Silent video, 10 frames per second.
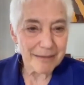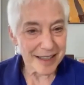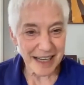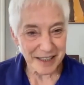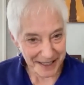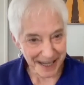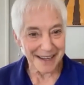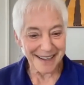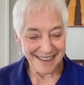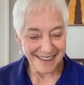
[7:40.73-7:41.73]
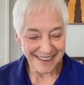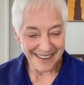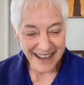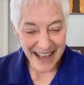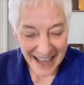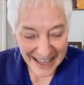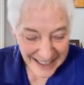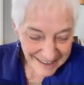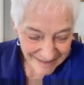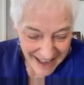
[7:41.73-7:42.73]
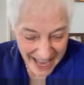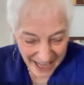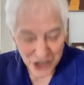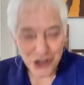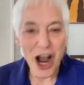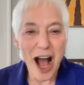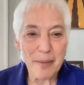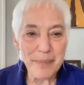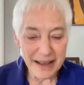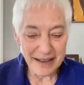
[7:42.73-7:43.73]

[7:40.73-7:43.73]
As I said, I had a job